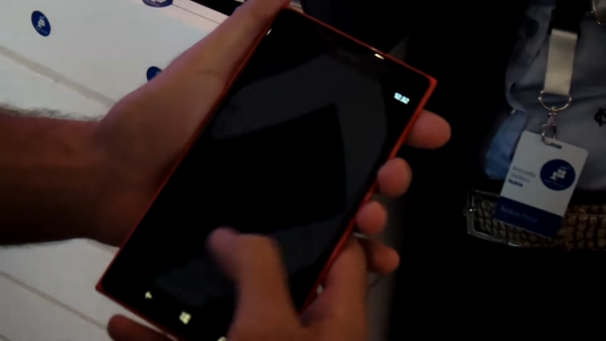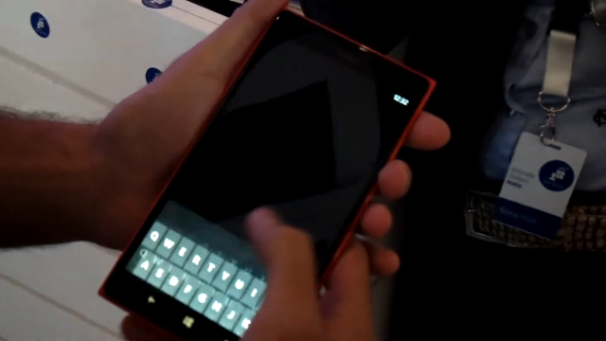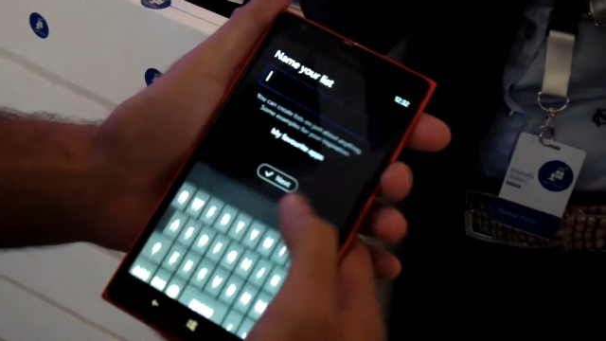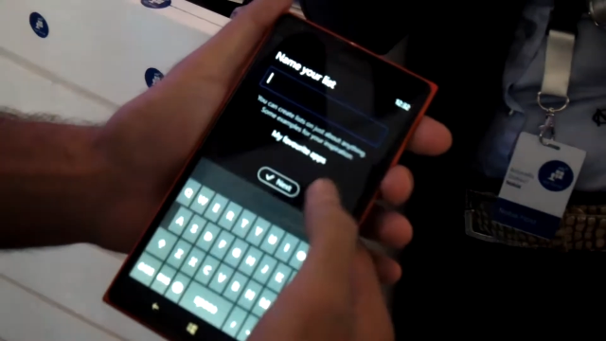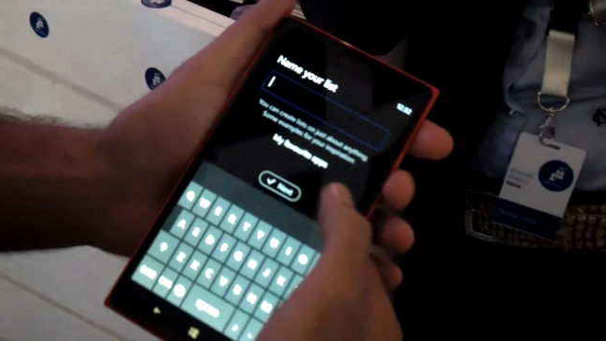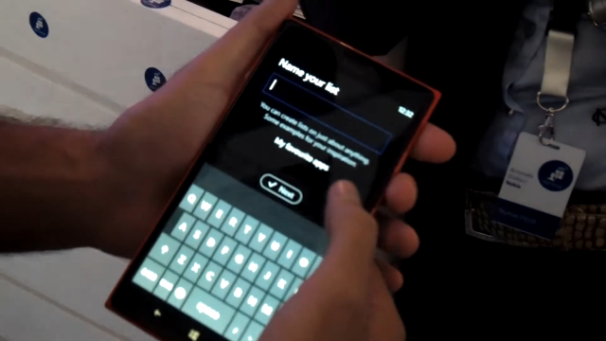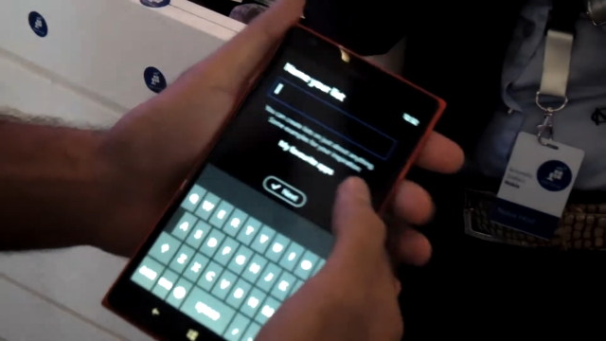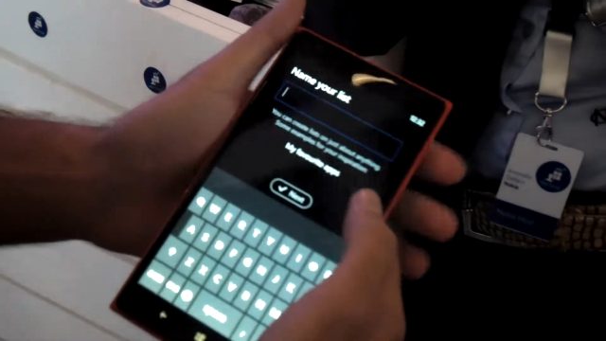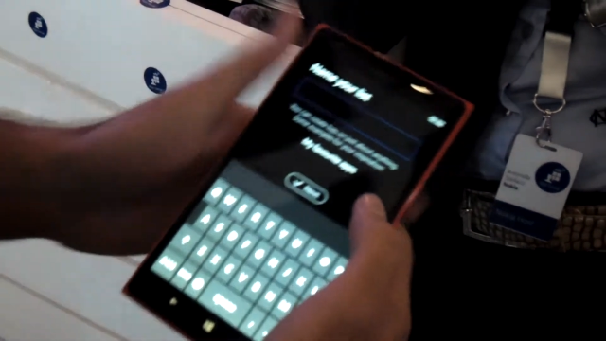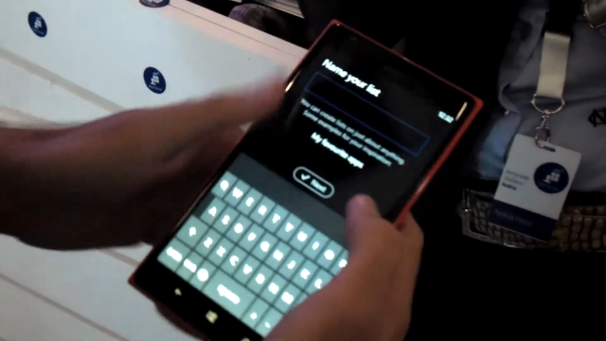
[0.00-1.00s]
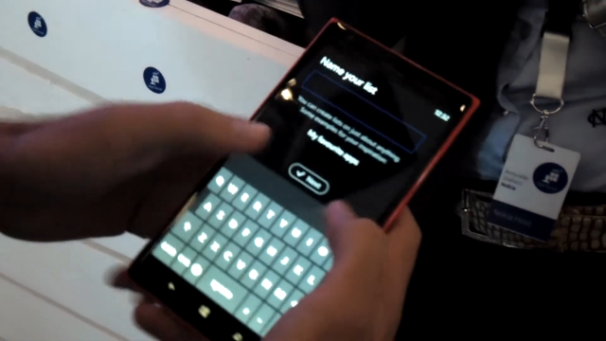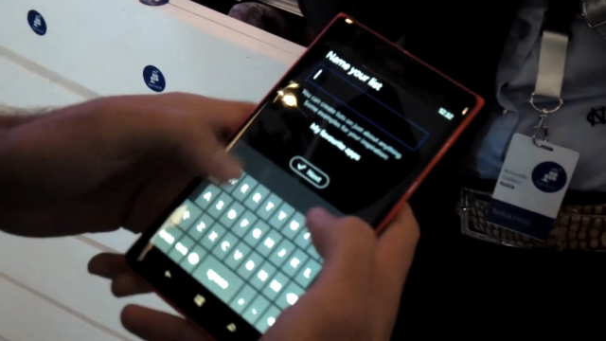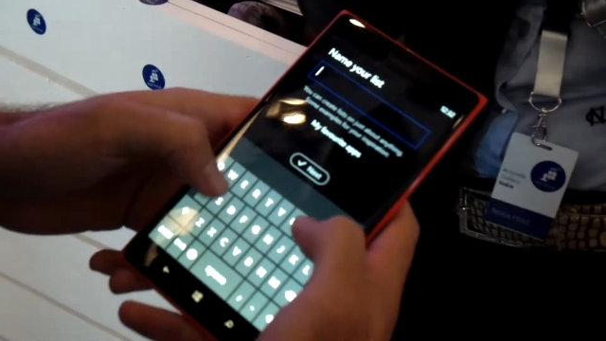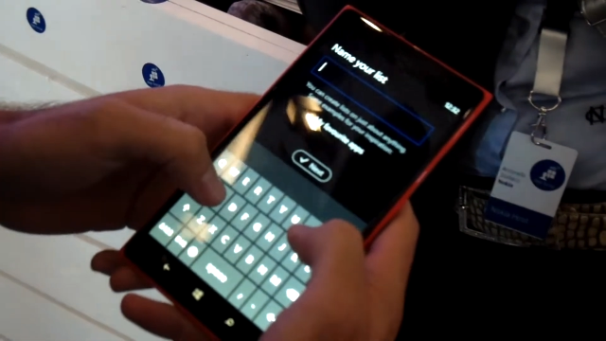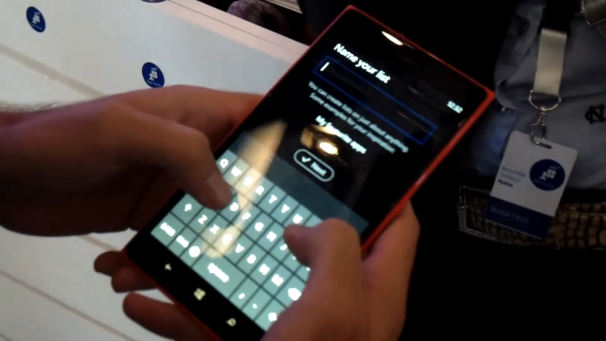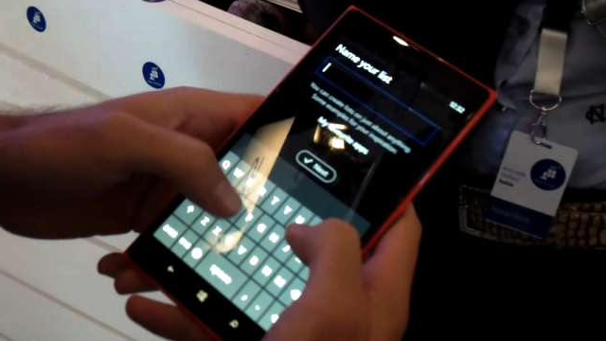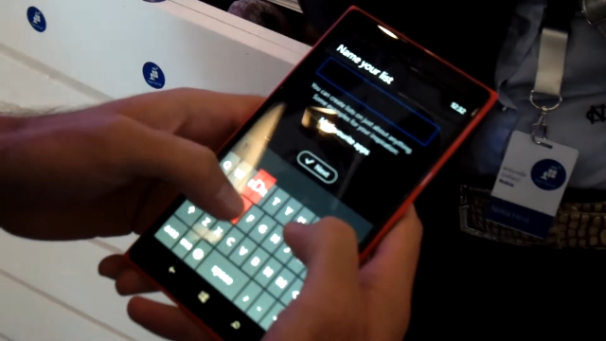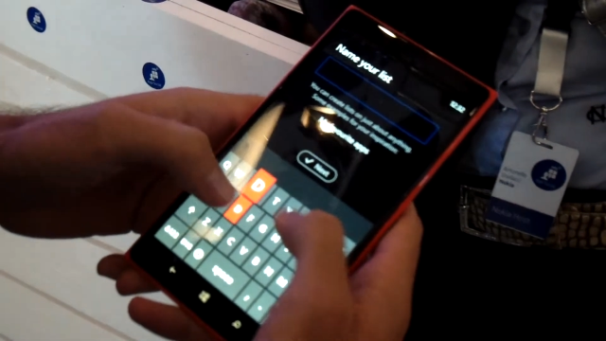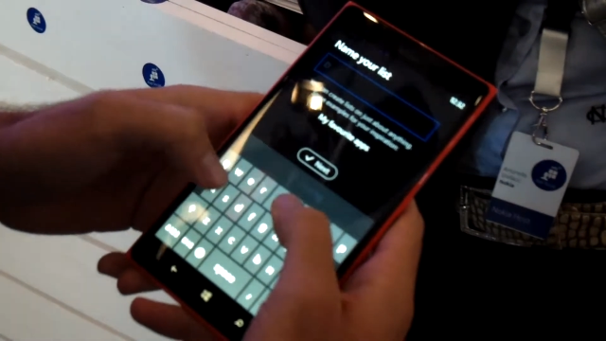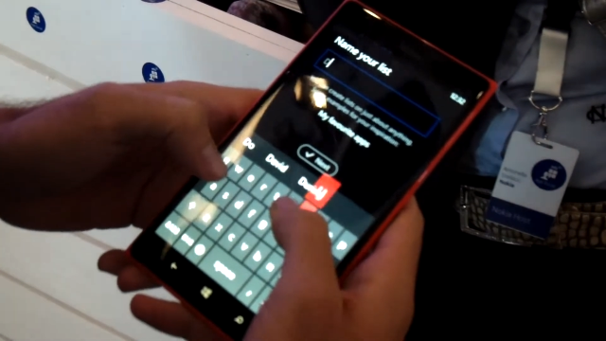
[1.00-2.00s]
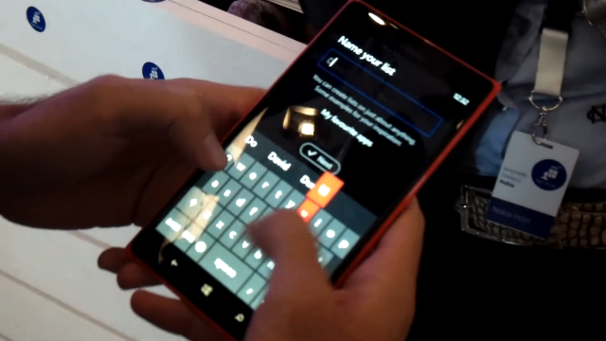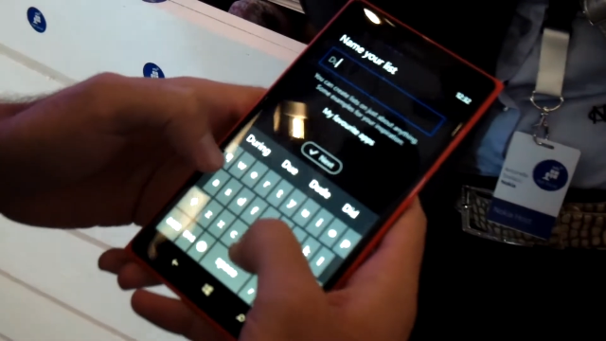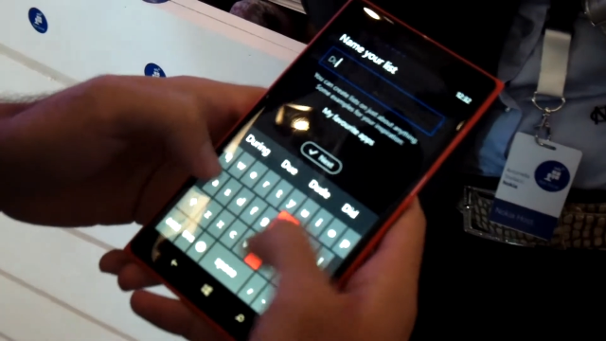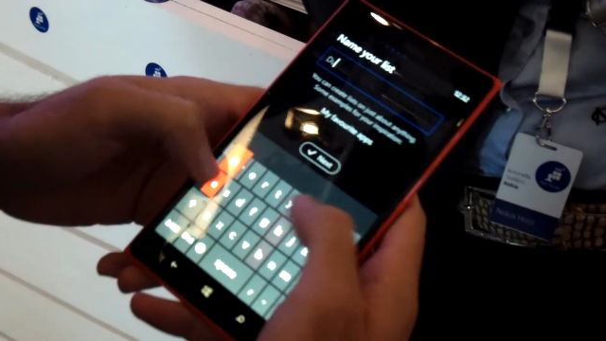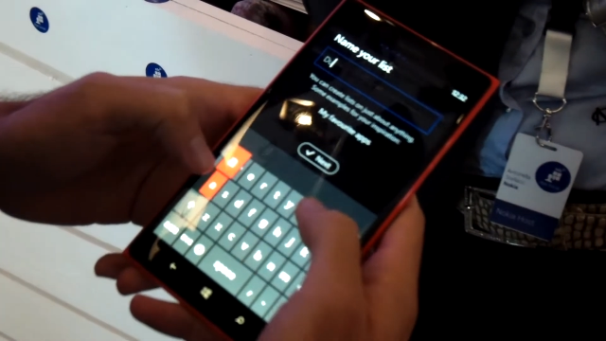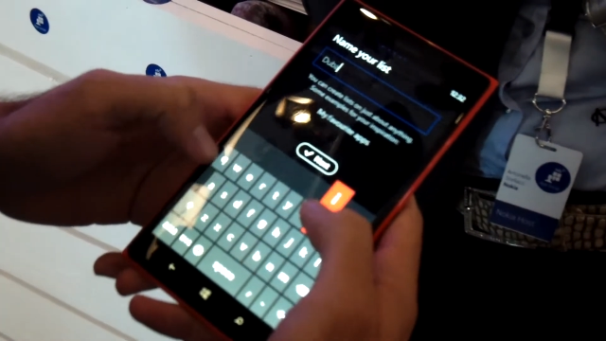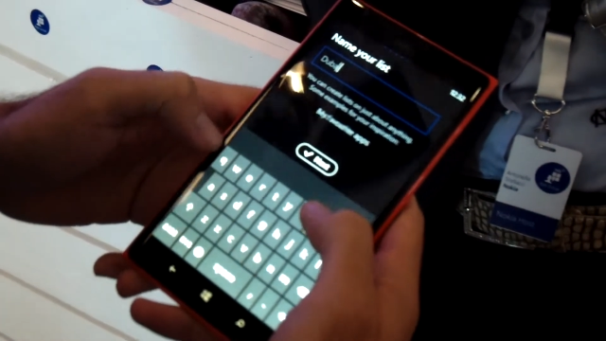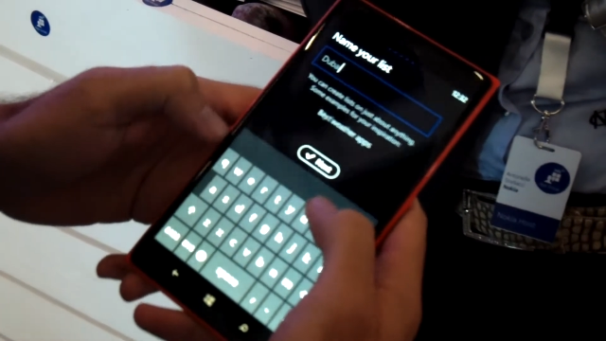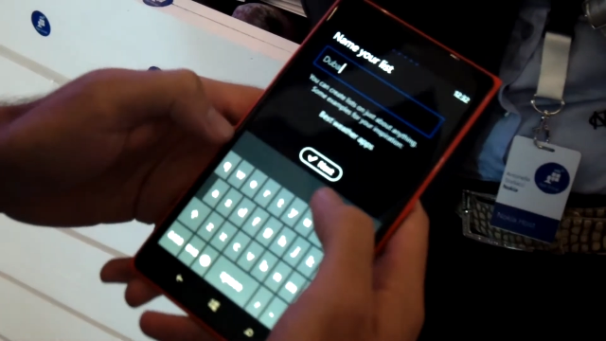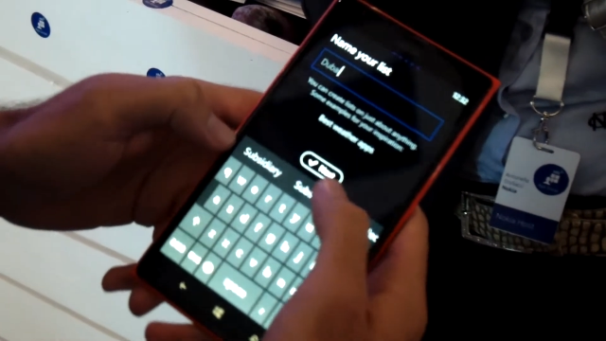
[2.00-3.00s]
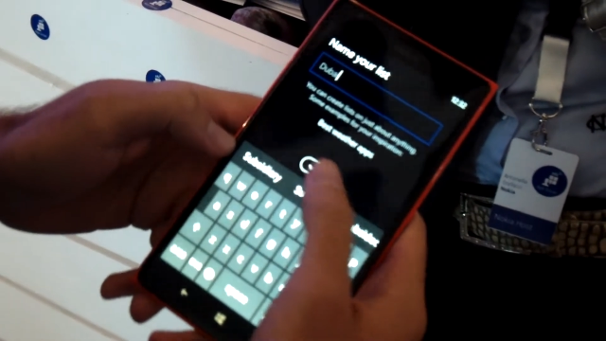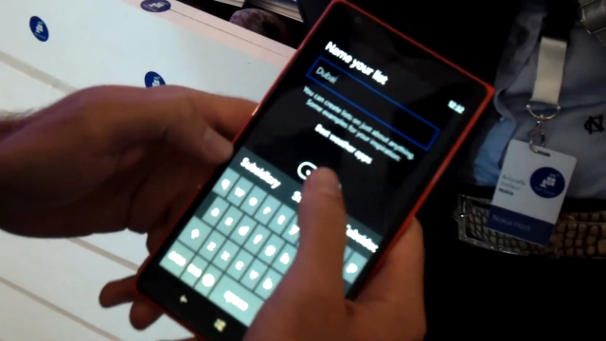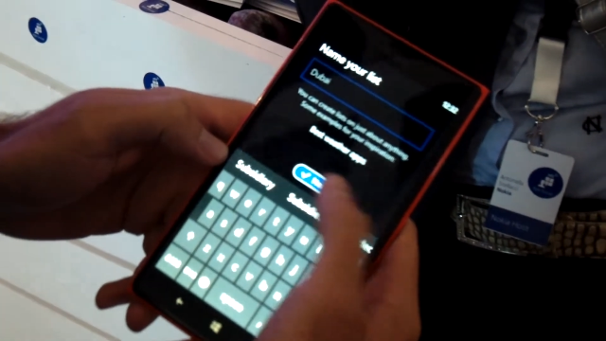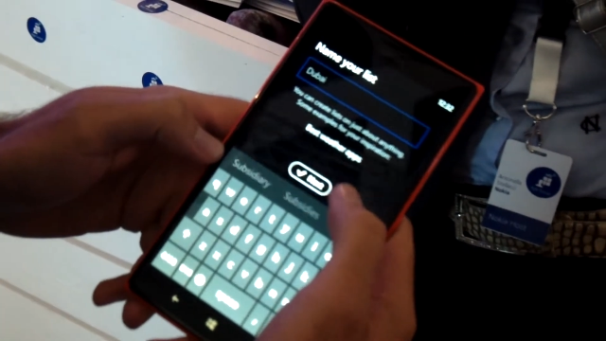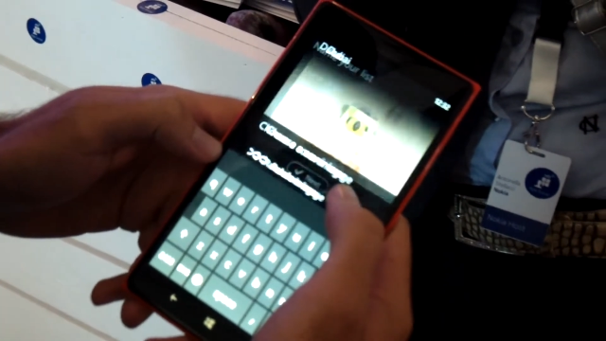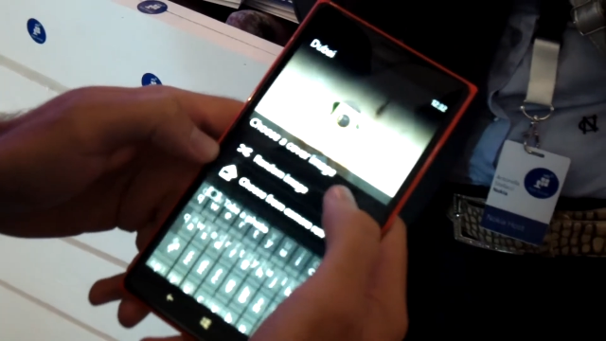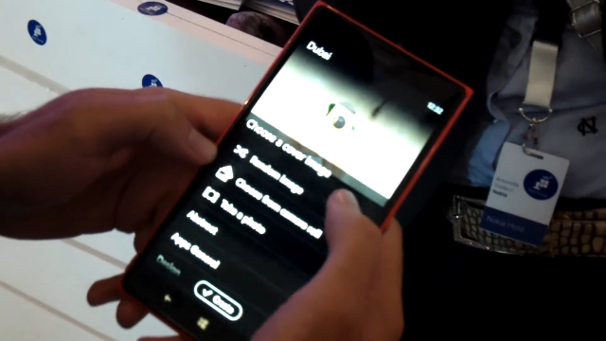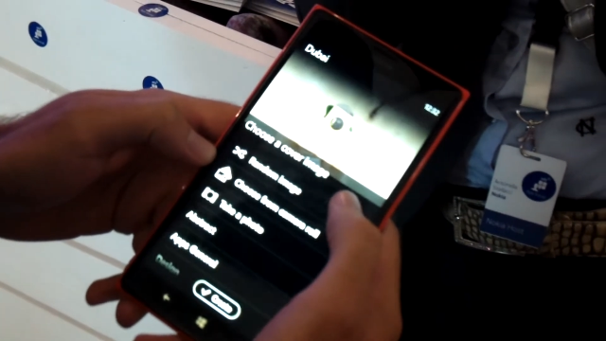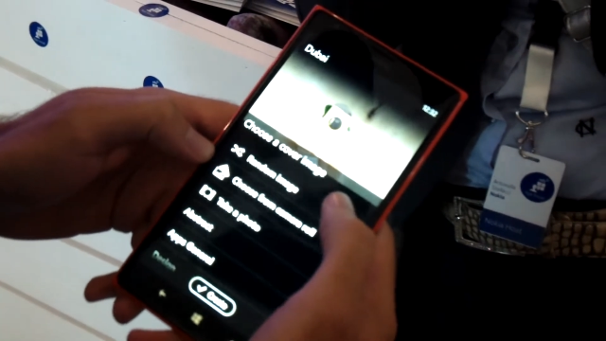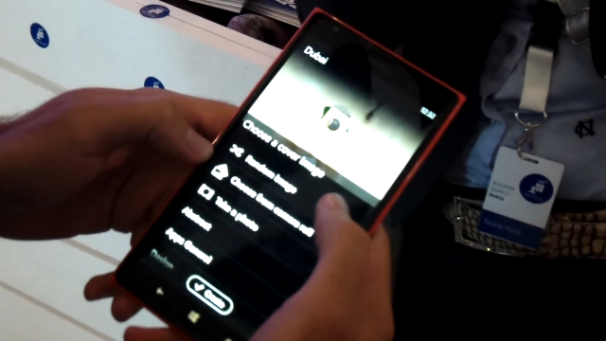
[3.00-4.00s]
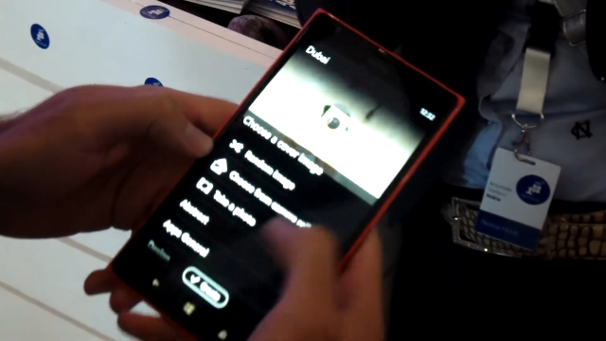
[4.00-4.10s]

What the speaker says: Nobody's mouth can be seen.